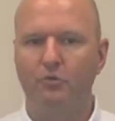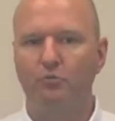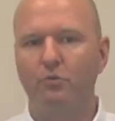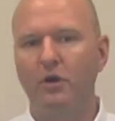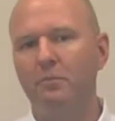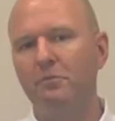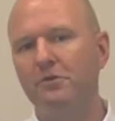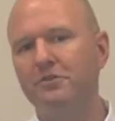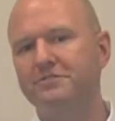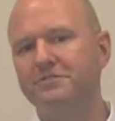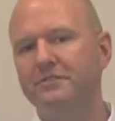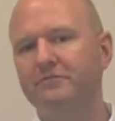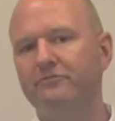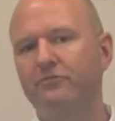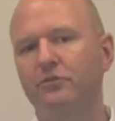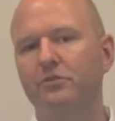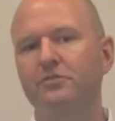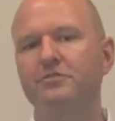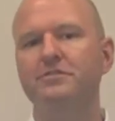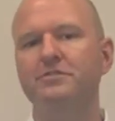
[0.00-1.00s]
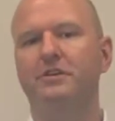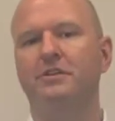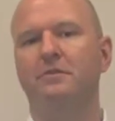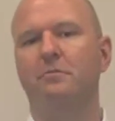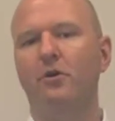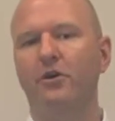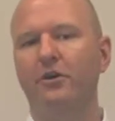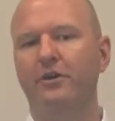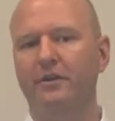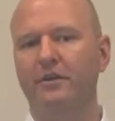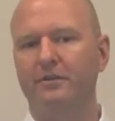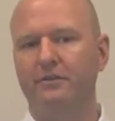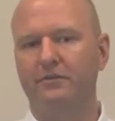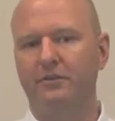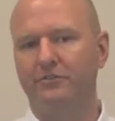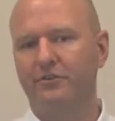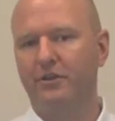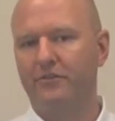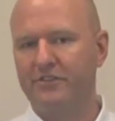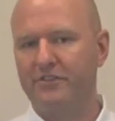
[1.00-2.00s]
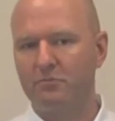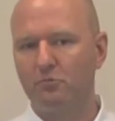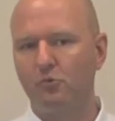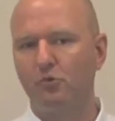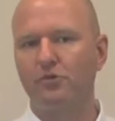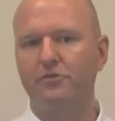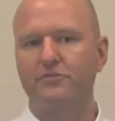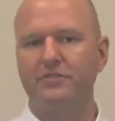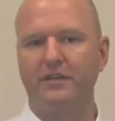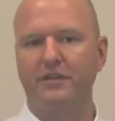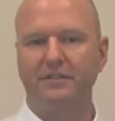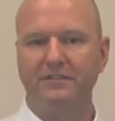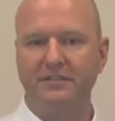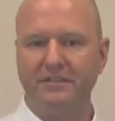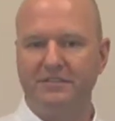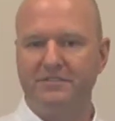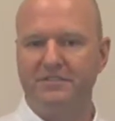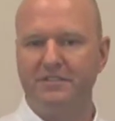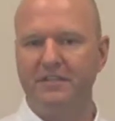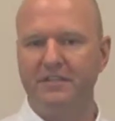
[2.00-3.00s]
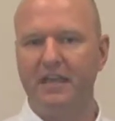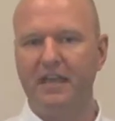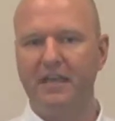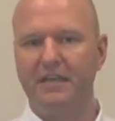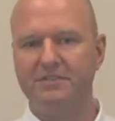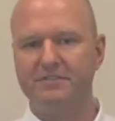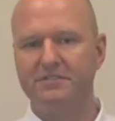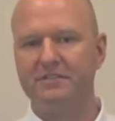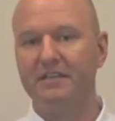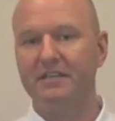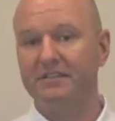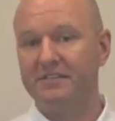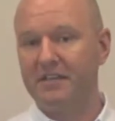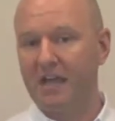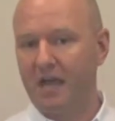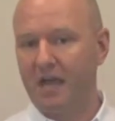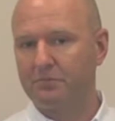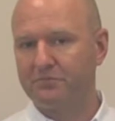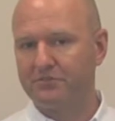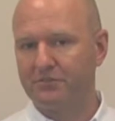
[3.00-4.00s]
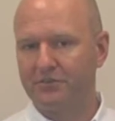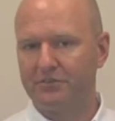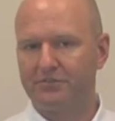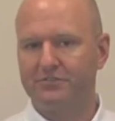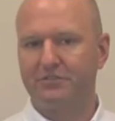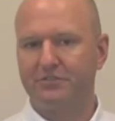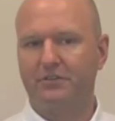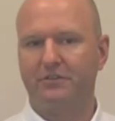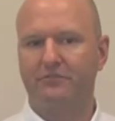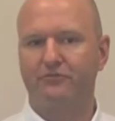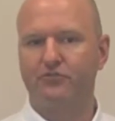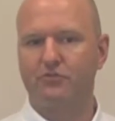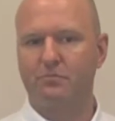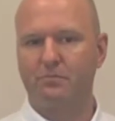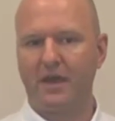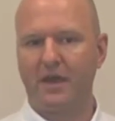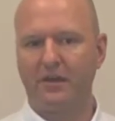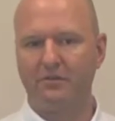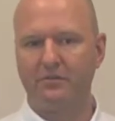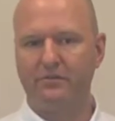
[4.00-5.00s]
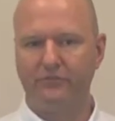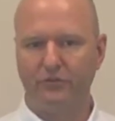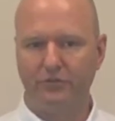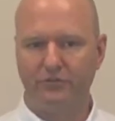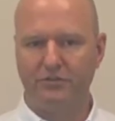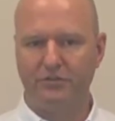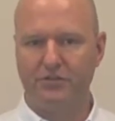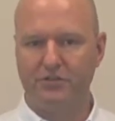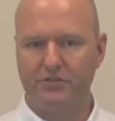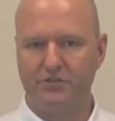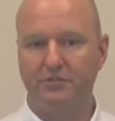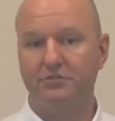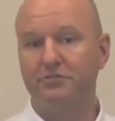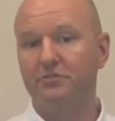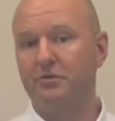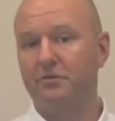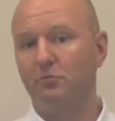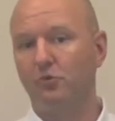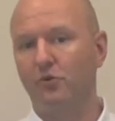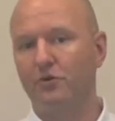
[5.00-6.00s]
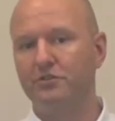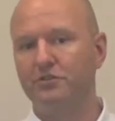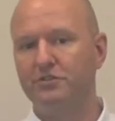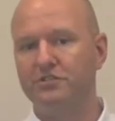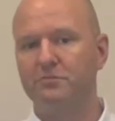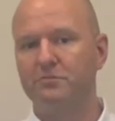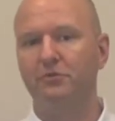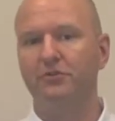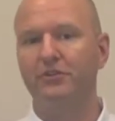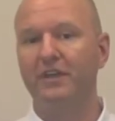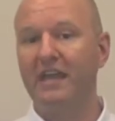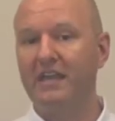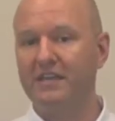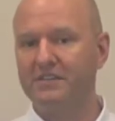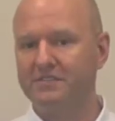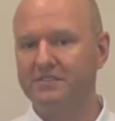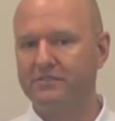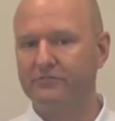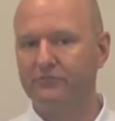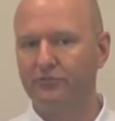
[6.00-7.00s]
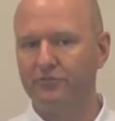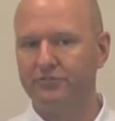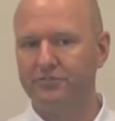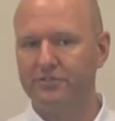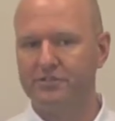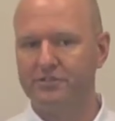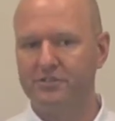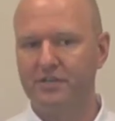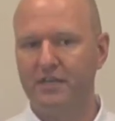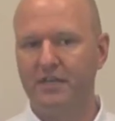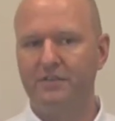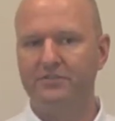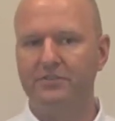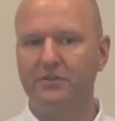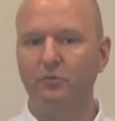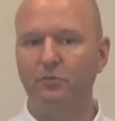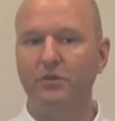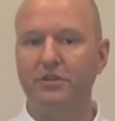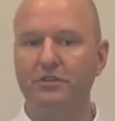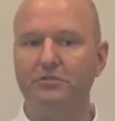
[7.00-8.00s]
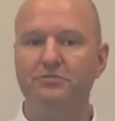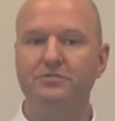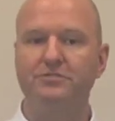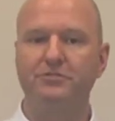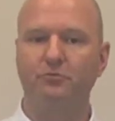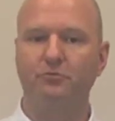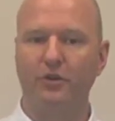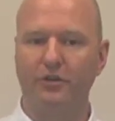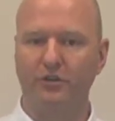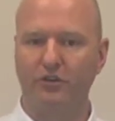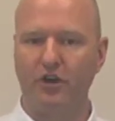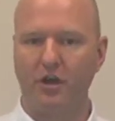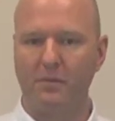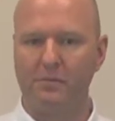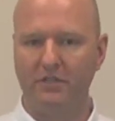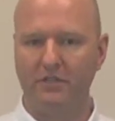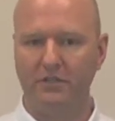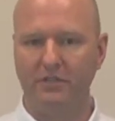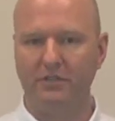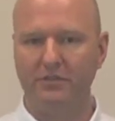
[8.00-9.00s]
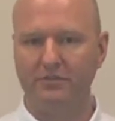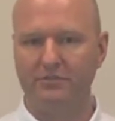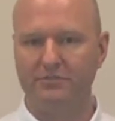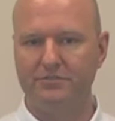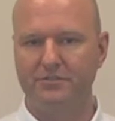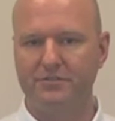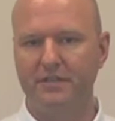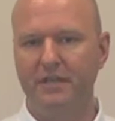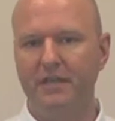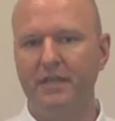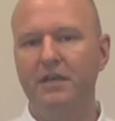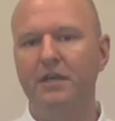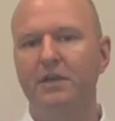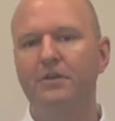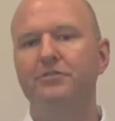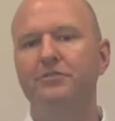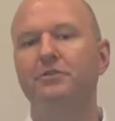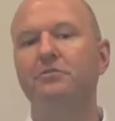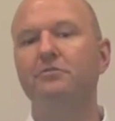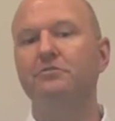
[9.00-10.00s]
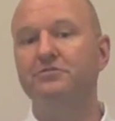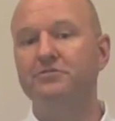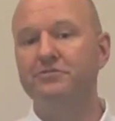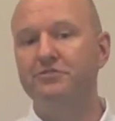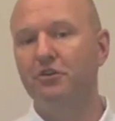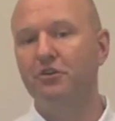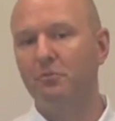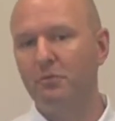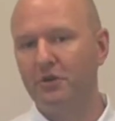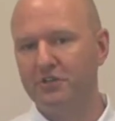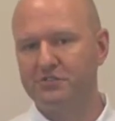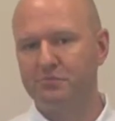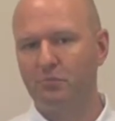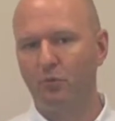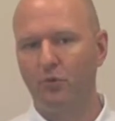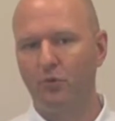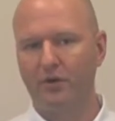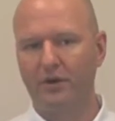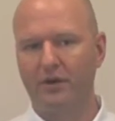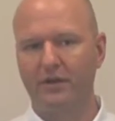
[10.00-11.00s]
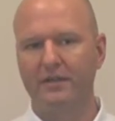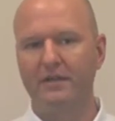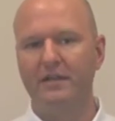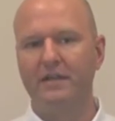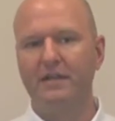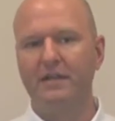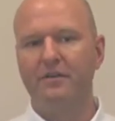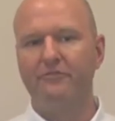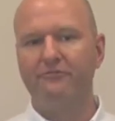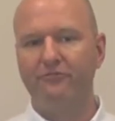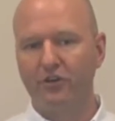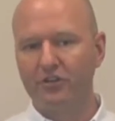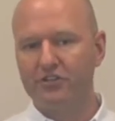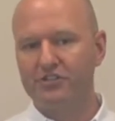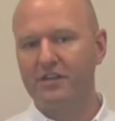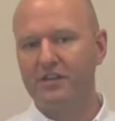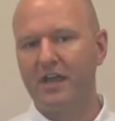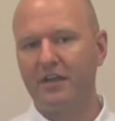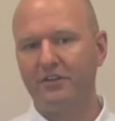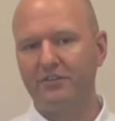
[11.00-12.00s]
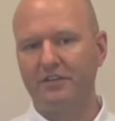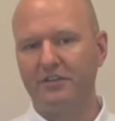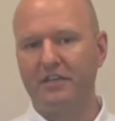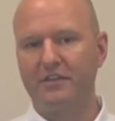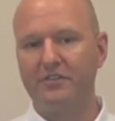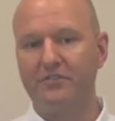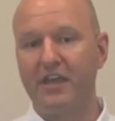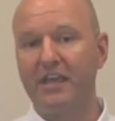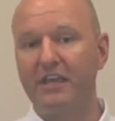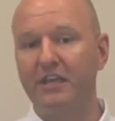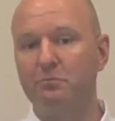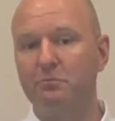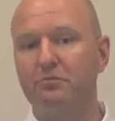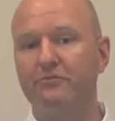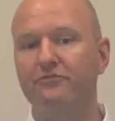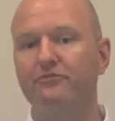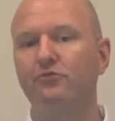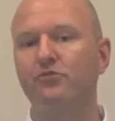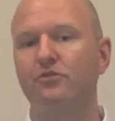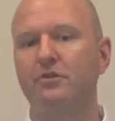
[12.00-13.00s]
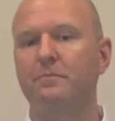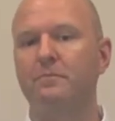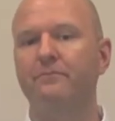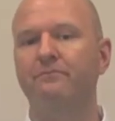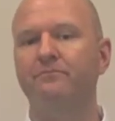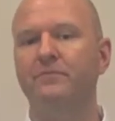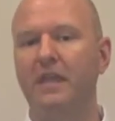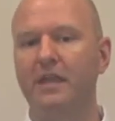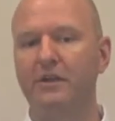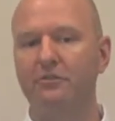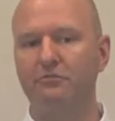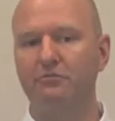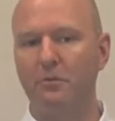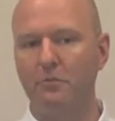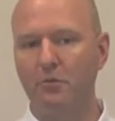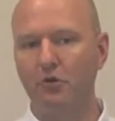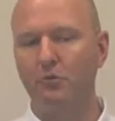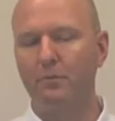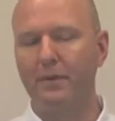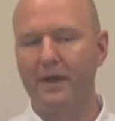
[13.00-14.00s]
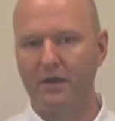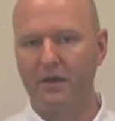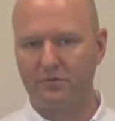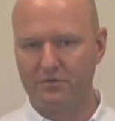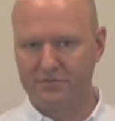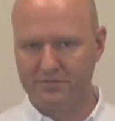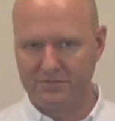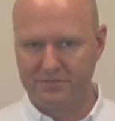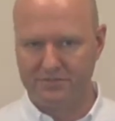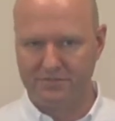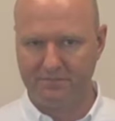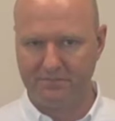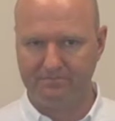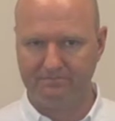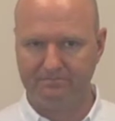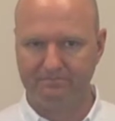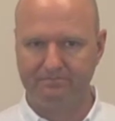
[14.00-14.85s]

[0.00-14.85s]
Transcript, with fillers: While most inverters on the market are nothing more than DC to AC adapter to convert battery voltage to the more usable AC voltage that we use to run common loads, there is so much more functionality they can perform in a remote power system.